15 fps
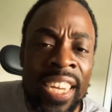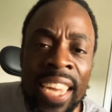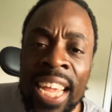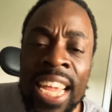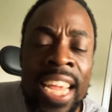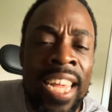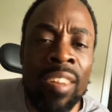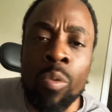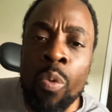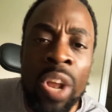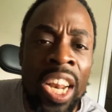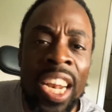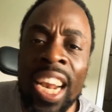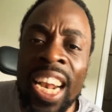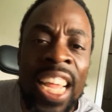said he is
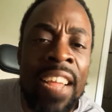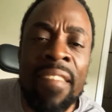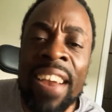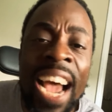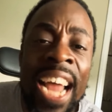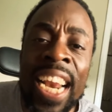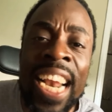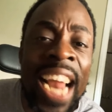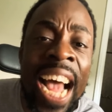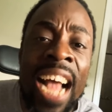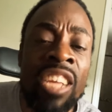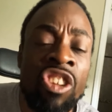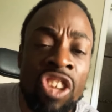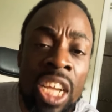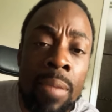willing to leave
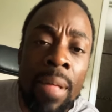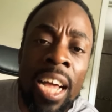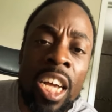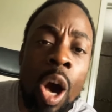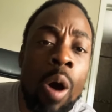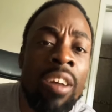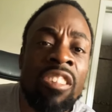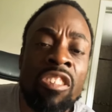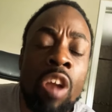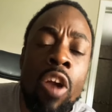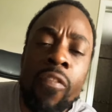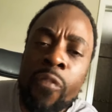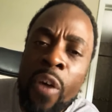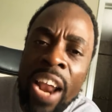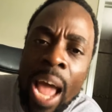99 sheep that go and search
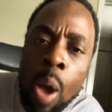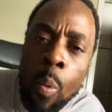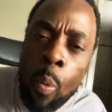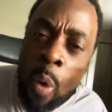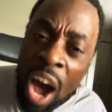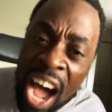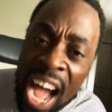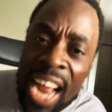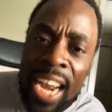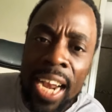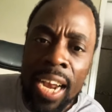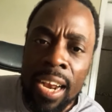for that one.